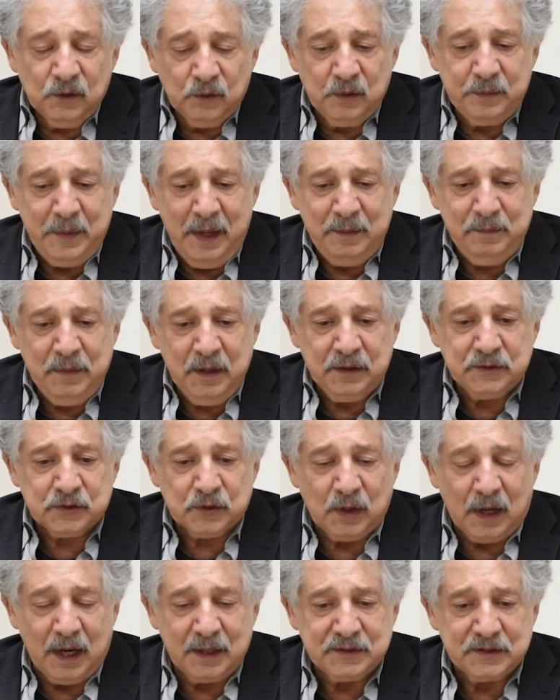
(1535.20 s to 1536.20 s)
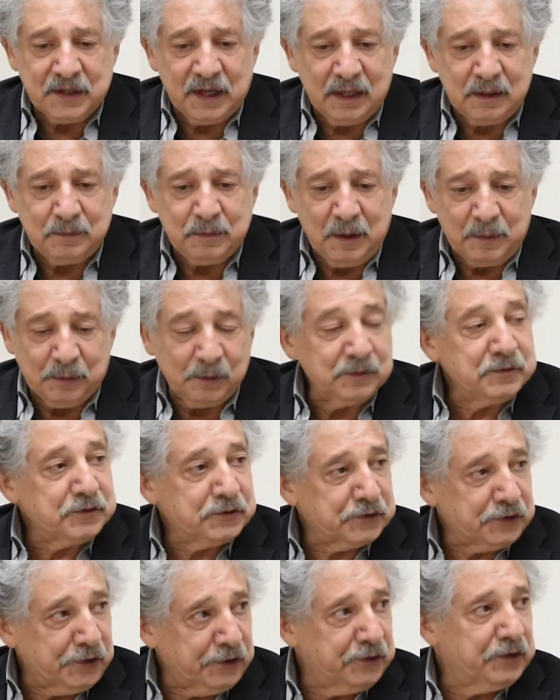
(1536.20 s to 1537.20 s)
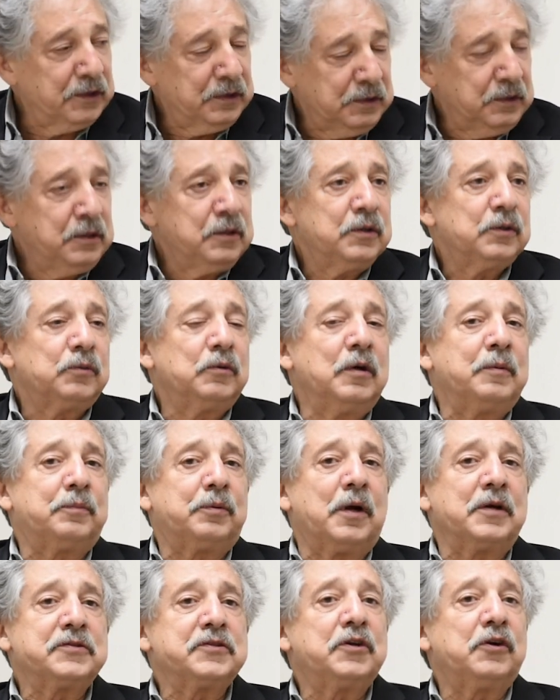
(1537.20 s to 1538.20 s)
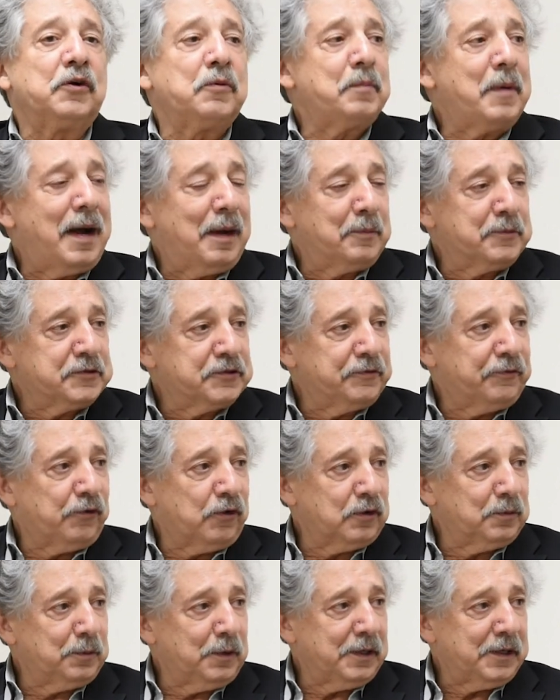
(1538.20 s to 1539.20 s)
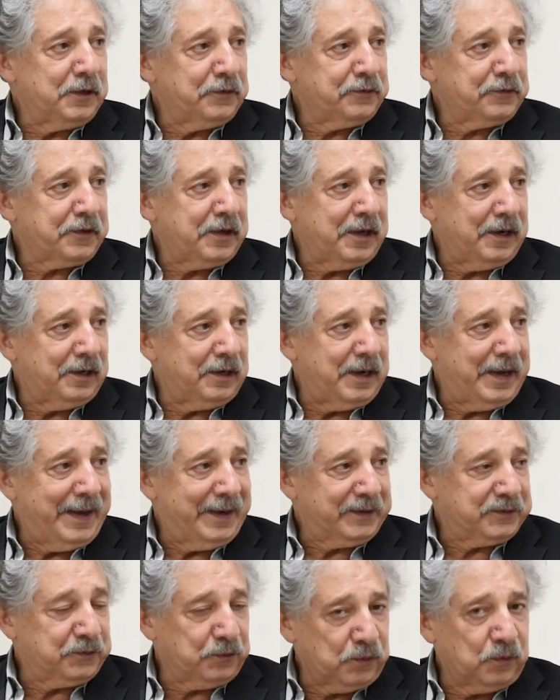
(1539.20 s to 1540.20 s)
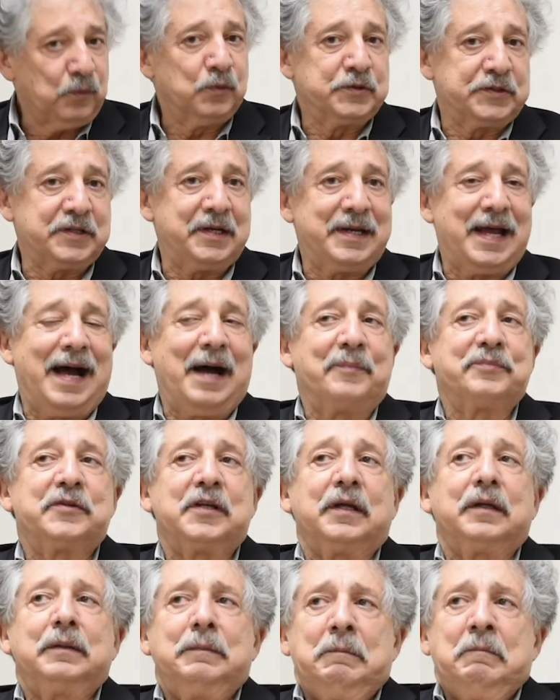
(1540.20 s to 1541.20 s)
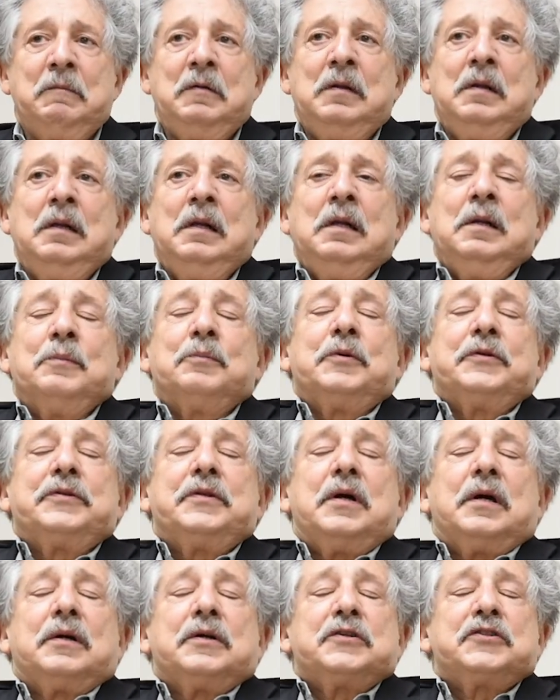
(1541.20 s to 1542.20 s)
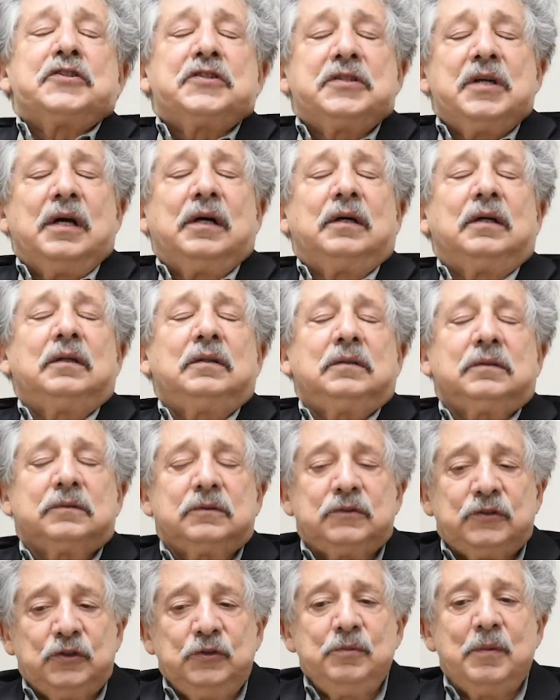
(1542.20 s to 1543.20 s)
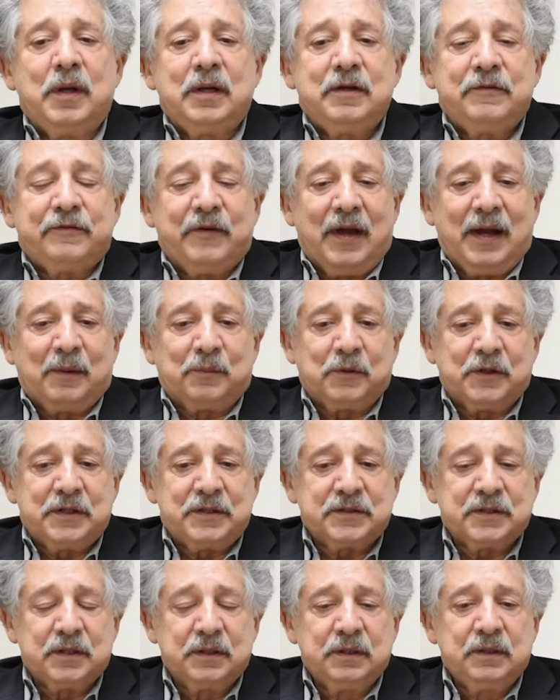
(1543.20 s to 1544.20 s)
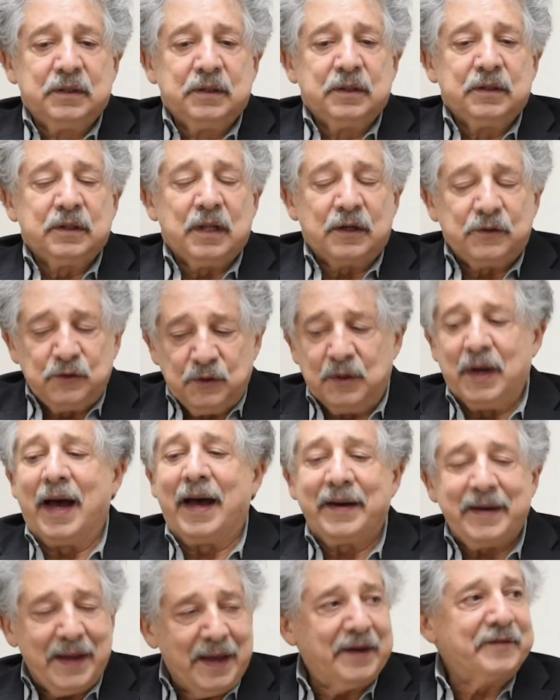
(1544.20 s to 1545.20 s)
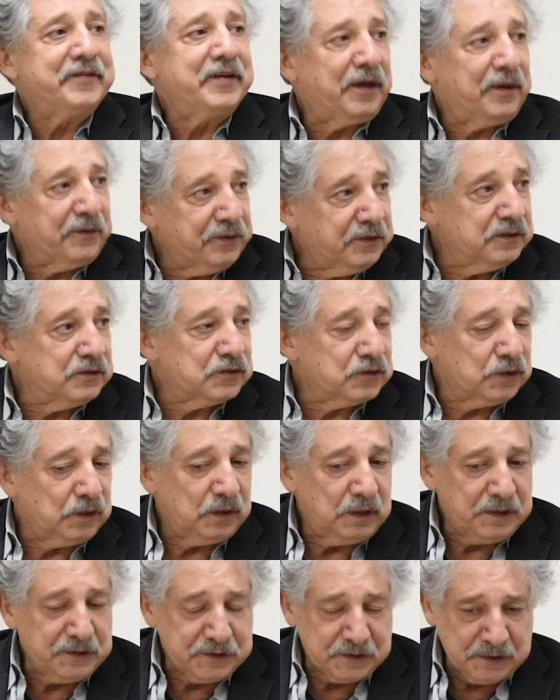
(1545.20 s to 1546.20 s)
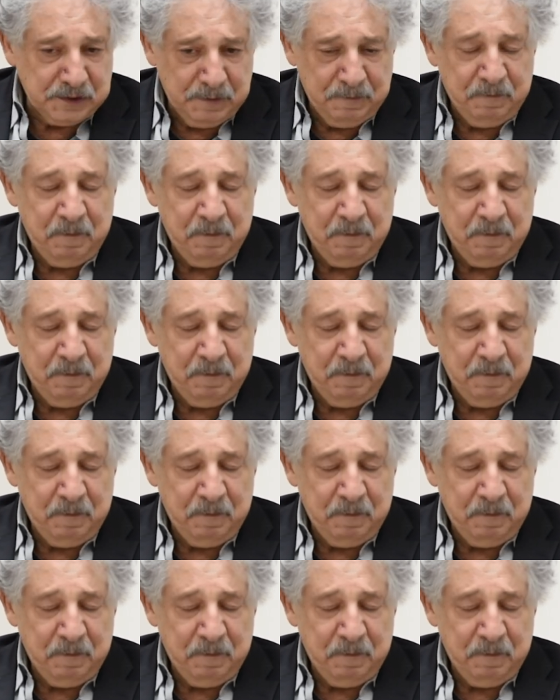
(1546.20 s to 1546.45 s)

in getting people insured when President Obama's Affordable Health Care Act was adopted. But there are still too many families that do not have health insurance.